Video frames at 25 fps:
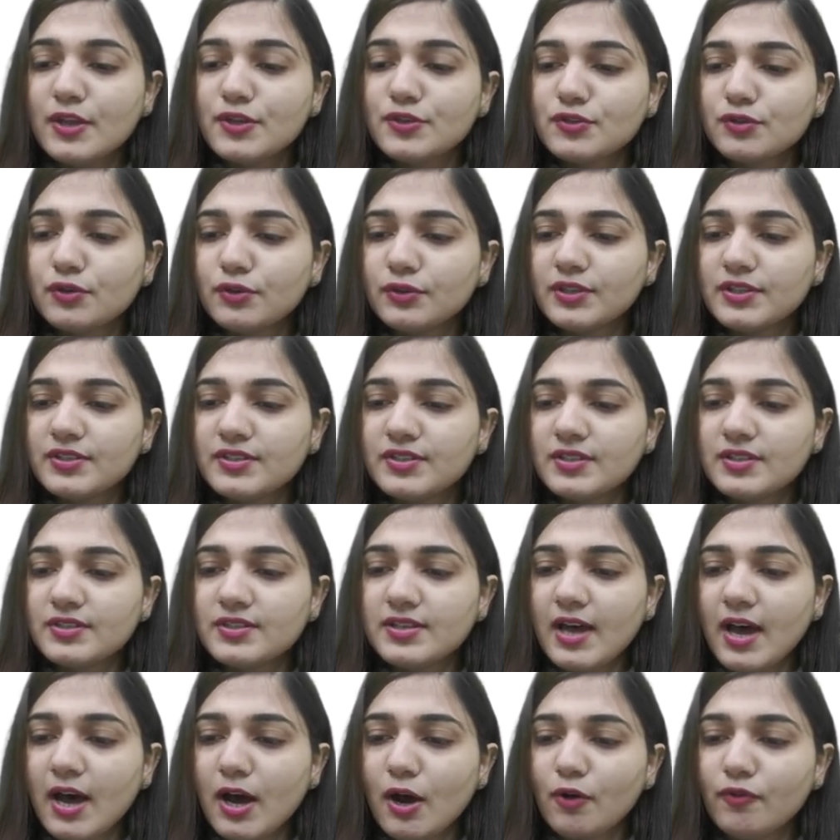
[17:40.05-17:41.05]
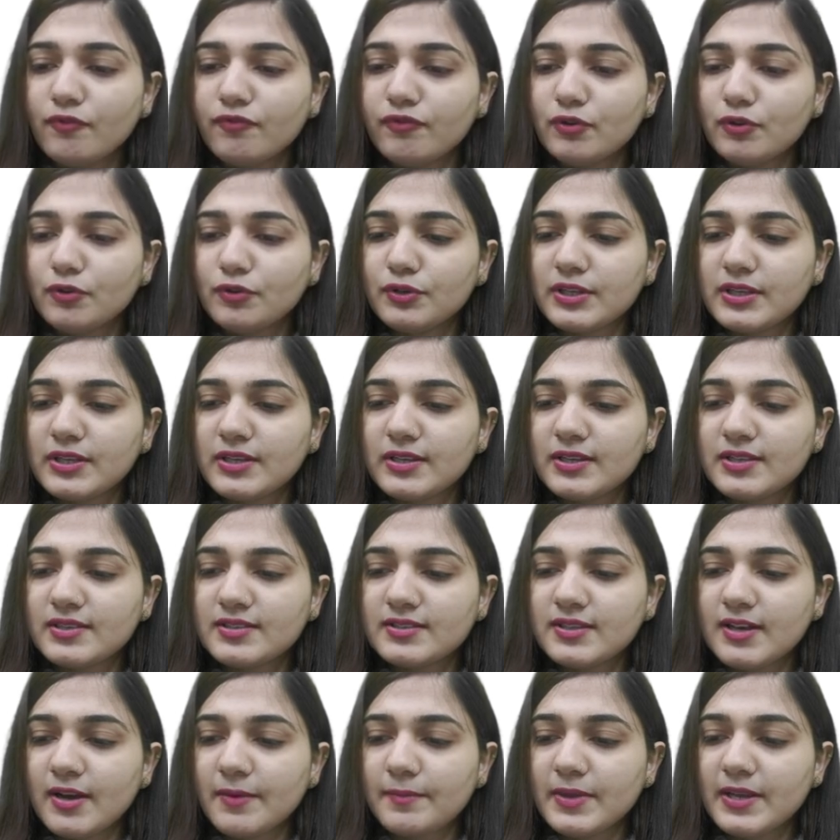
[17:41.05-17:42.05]
So this is how fluorine
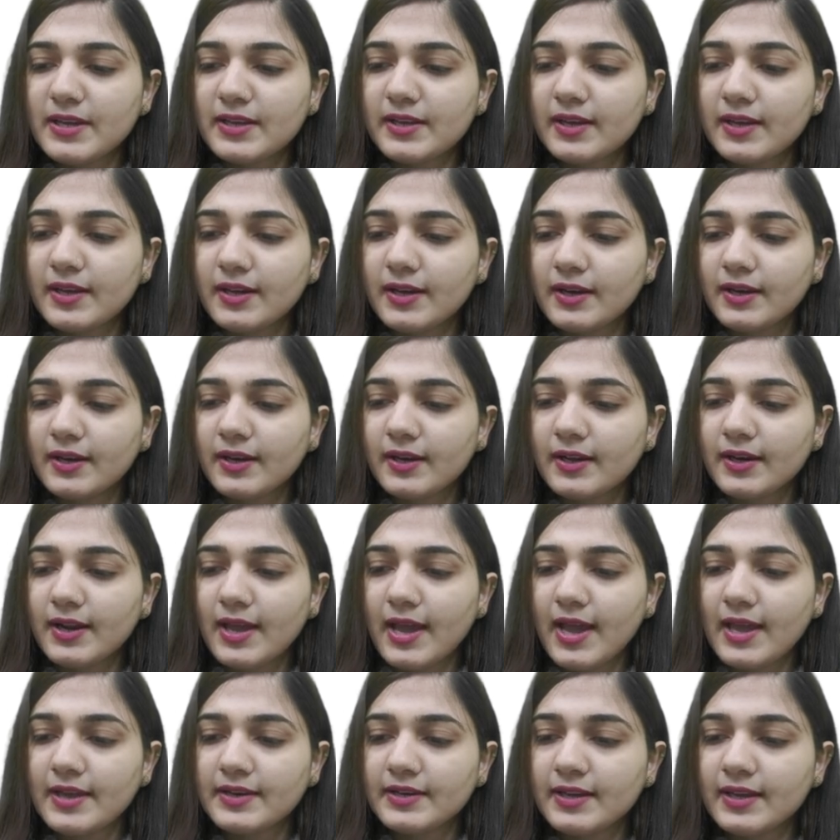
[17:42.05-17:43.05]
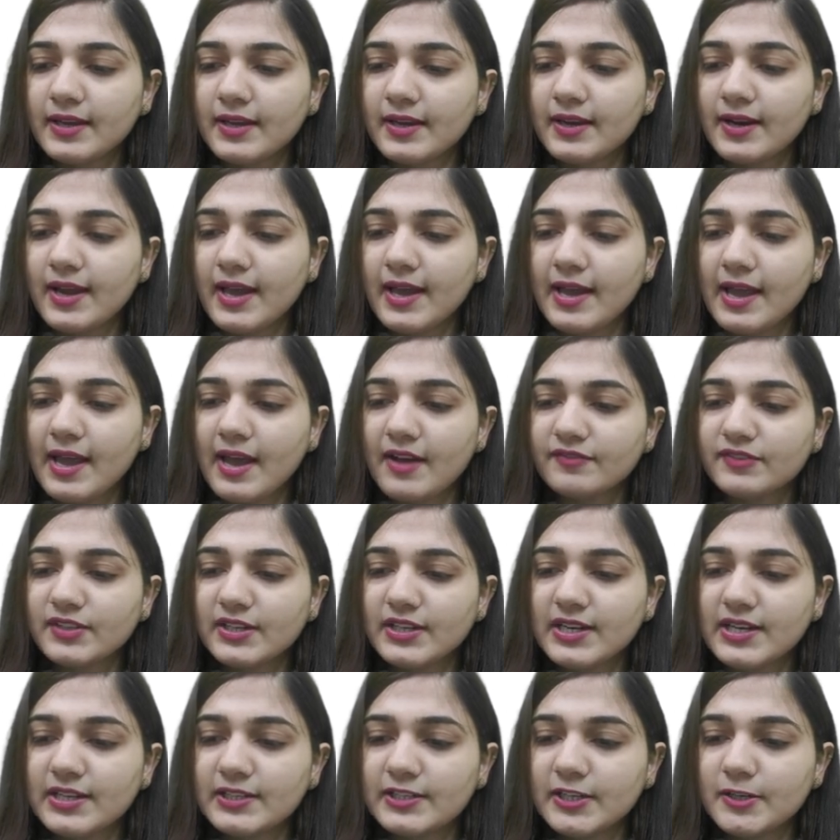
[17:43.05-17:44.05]
is coming here, and here I have
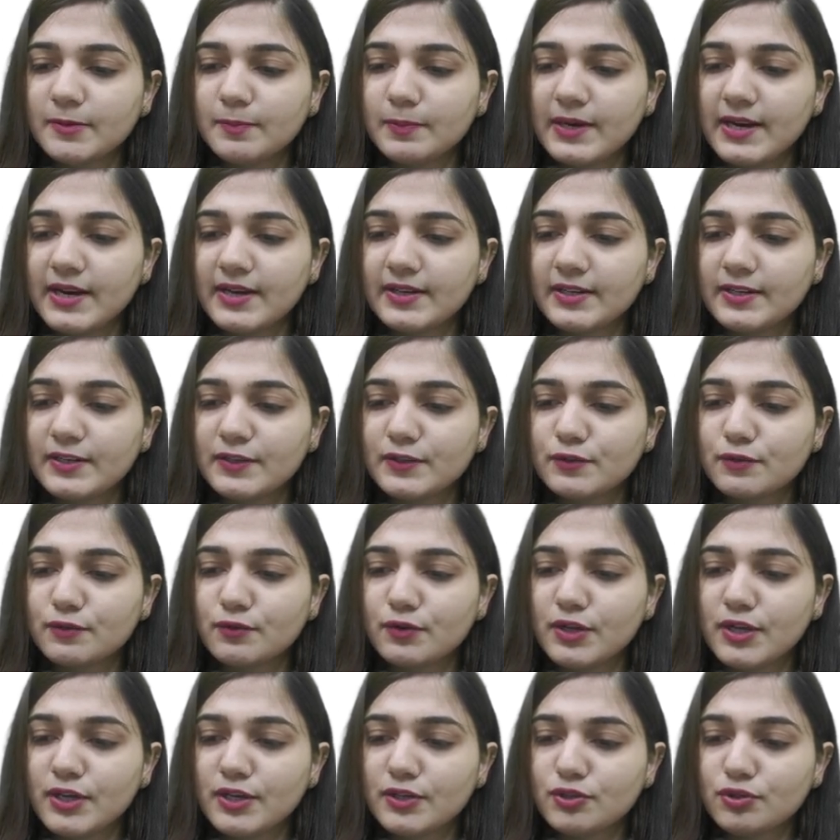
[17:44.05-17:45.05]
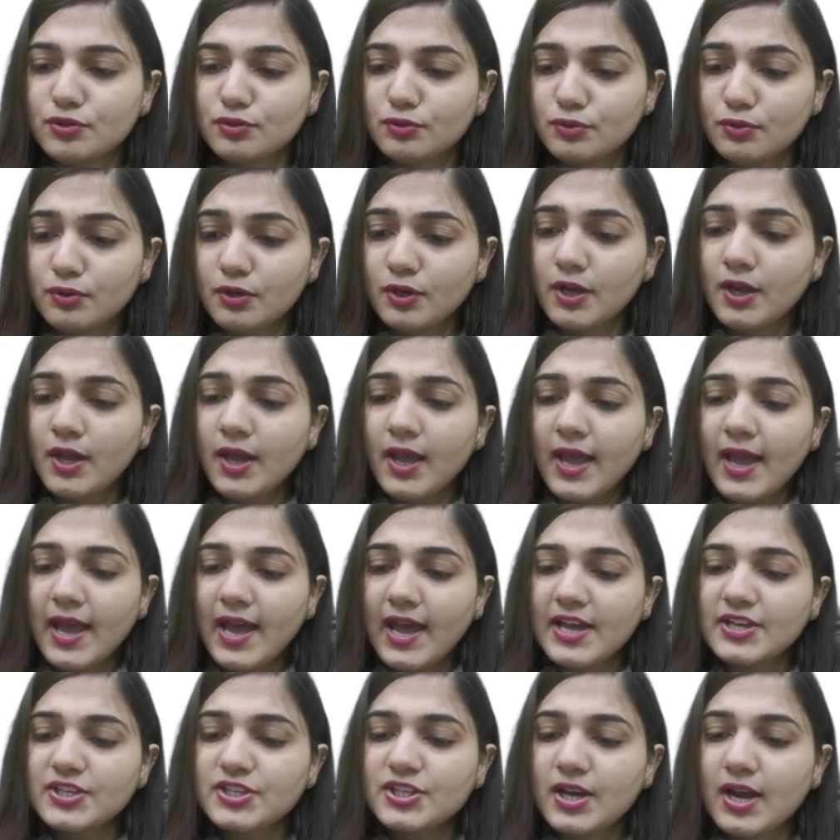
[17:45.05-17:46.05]
the heated plate. It is going to
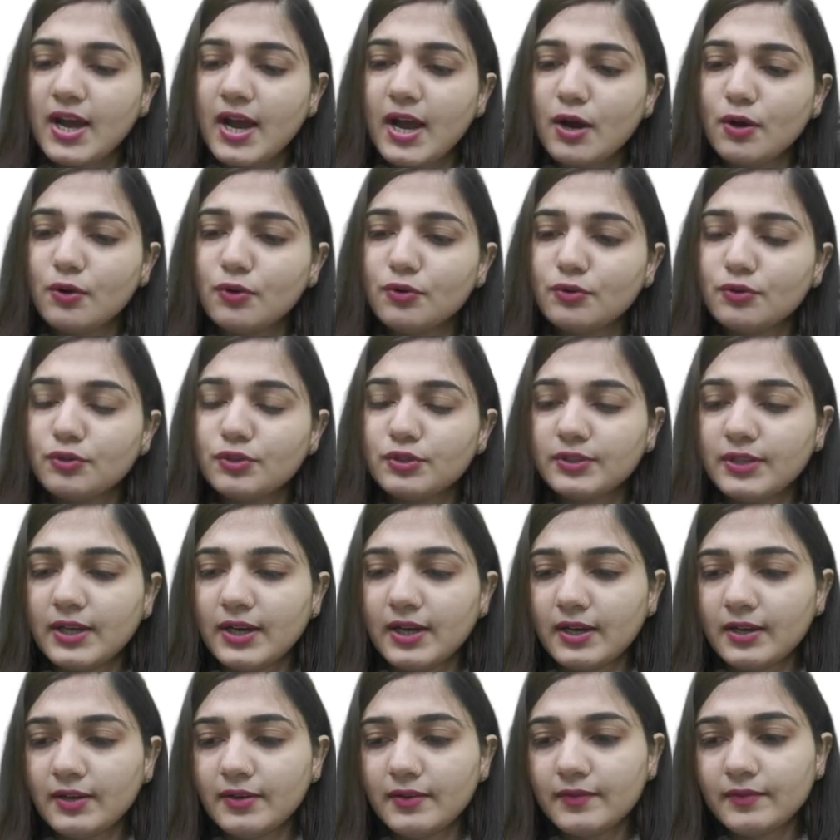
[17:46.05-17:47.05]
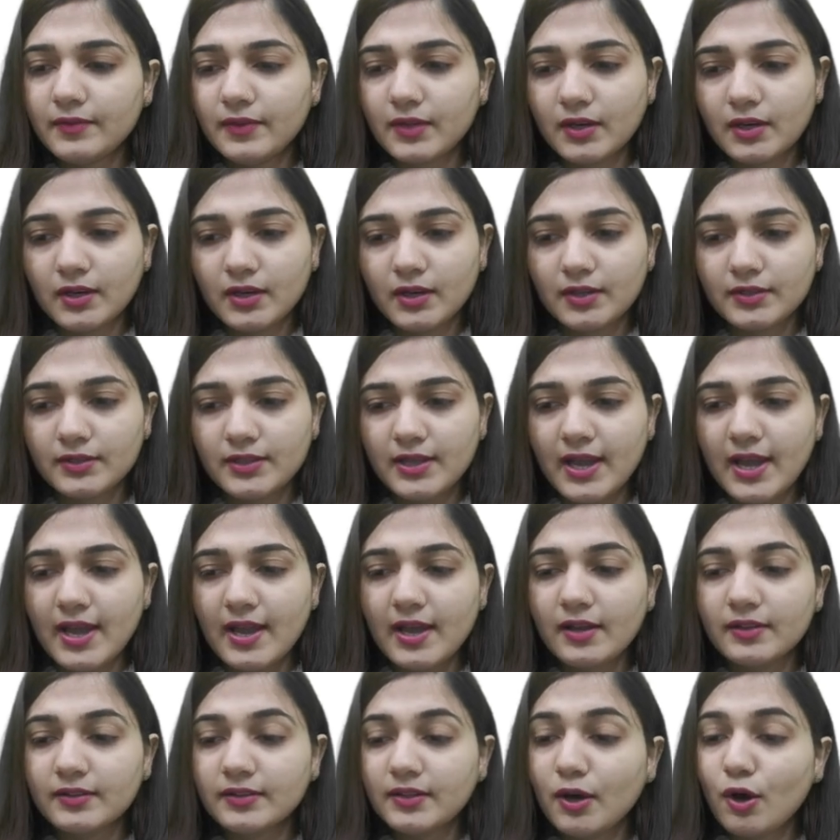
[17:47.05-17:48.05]
etch out
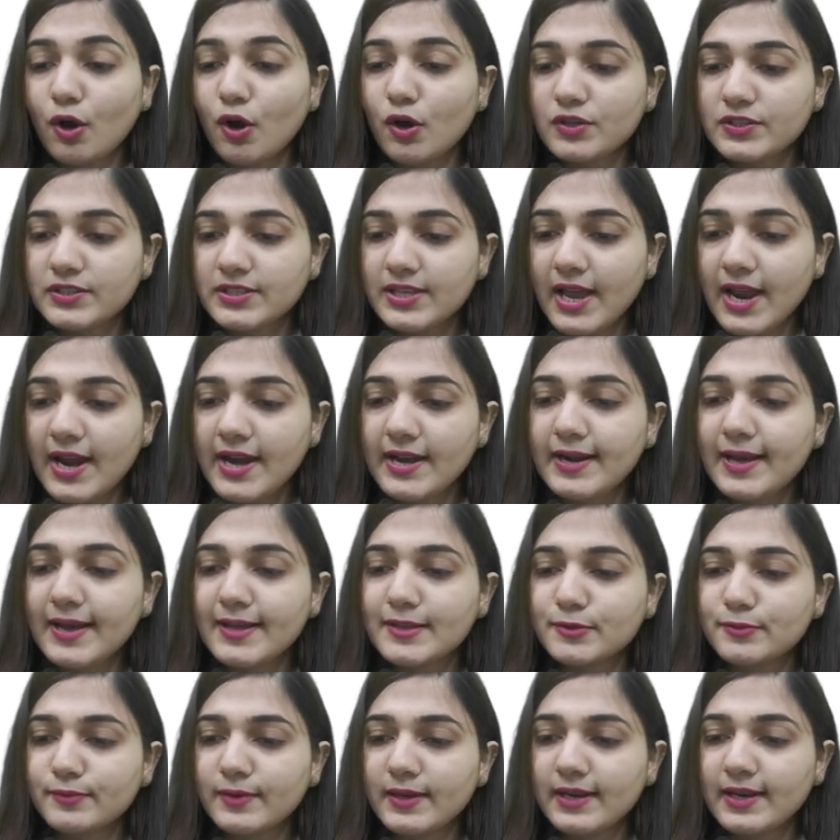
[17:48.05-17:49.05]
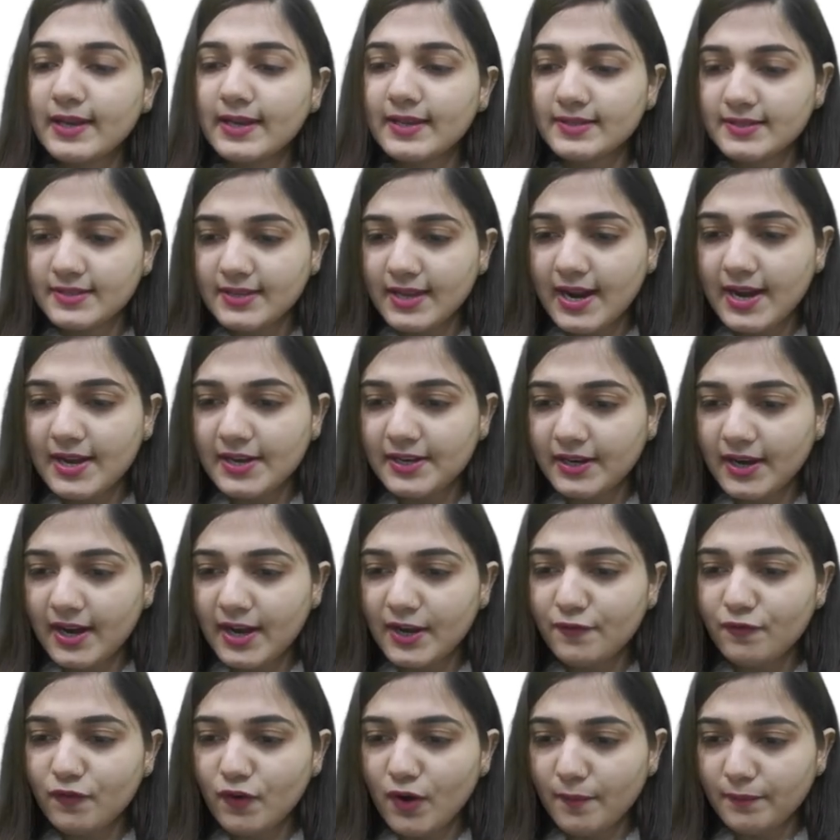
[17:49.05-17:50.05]
the oxide as well as
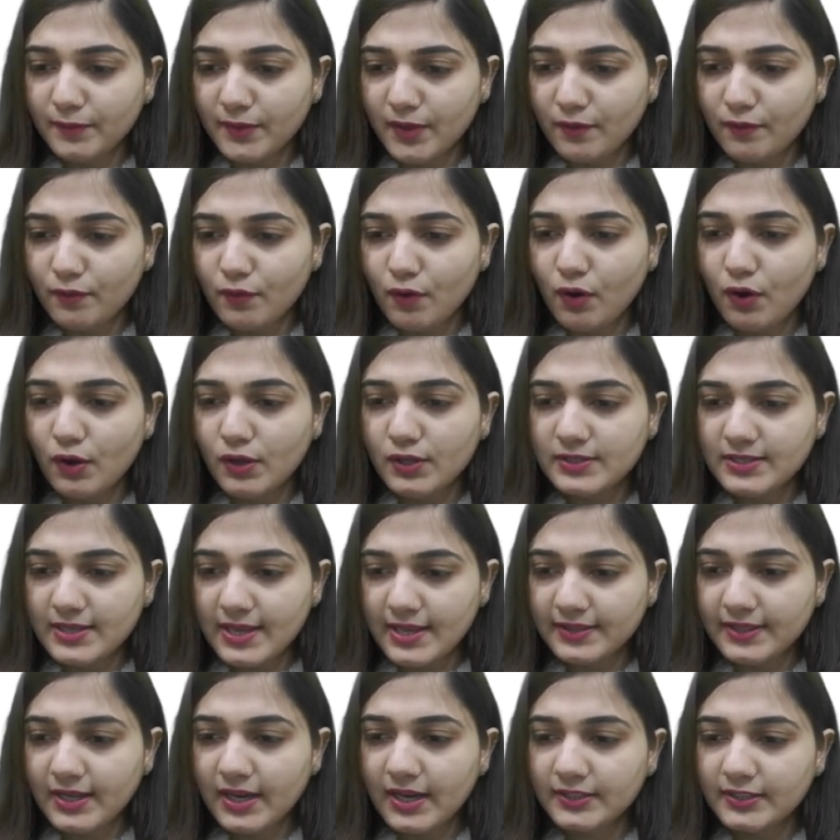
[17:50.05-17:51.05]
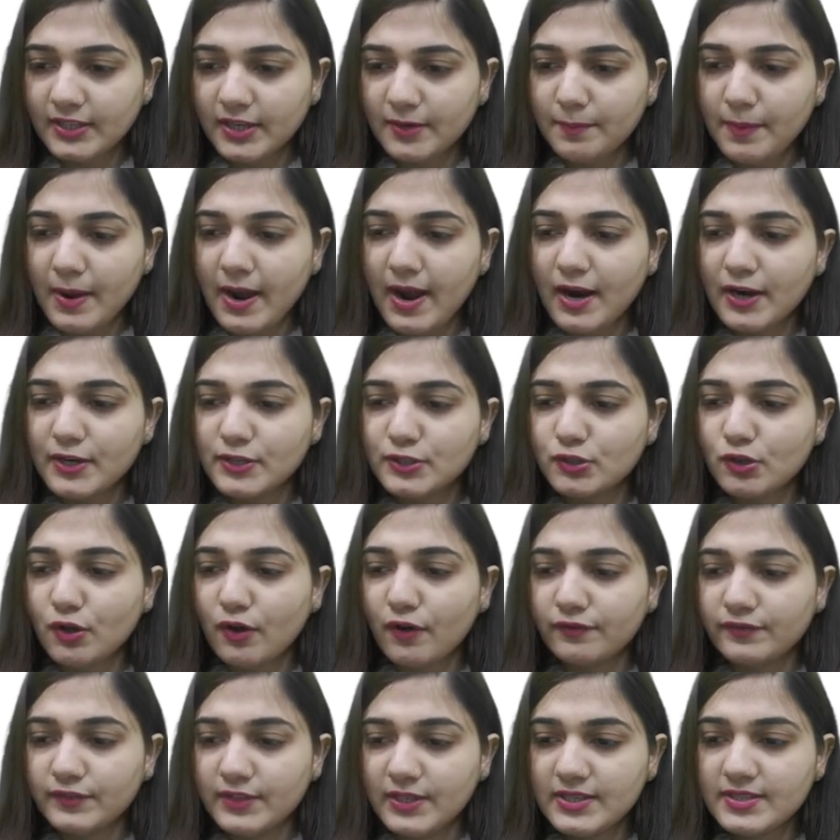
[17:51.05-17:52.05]
nitride from the walls and the other parts
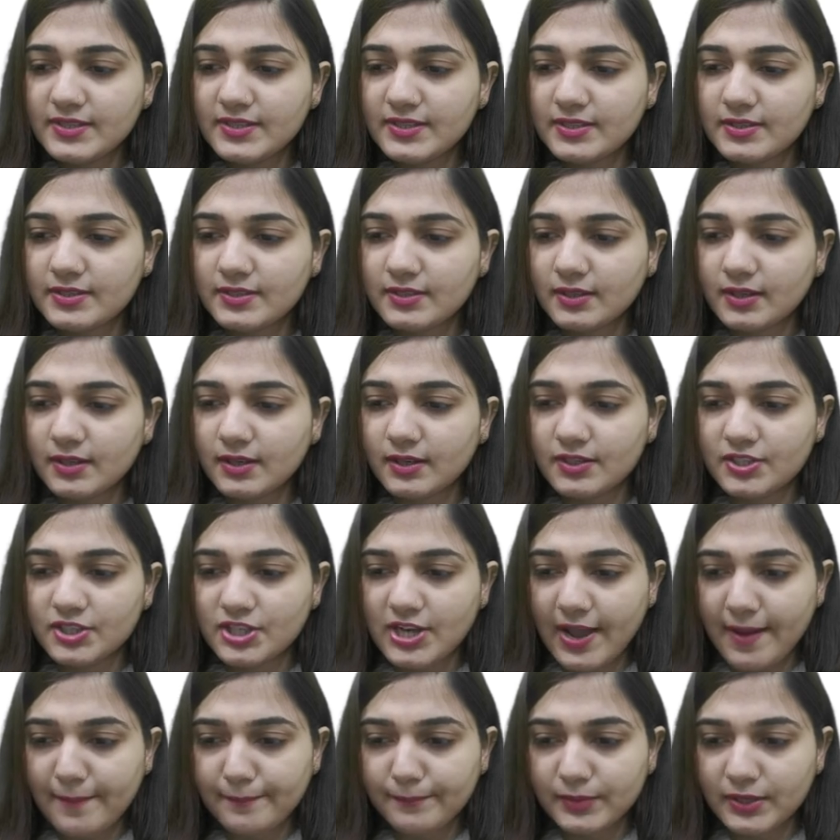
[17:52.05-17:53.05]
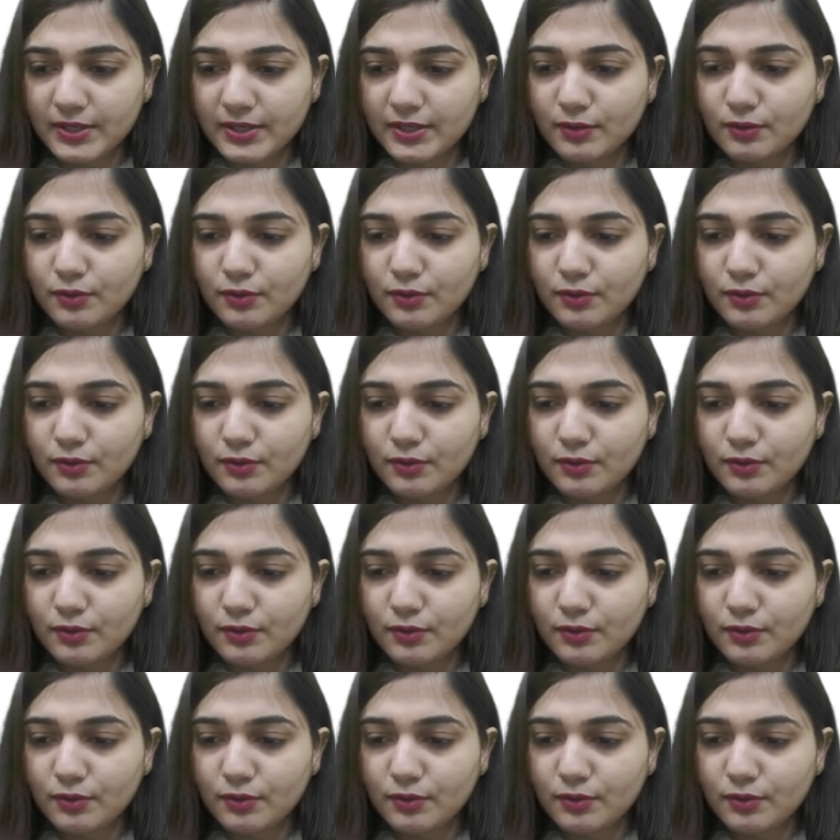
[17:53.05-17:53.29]
of this chamber.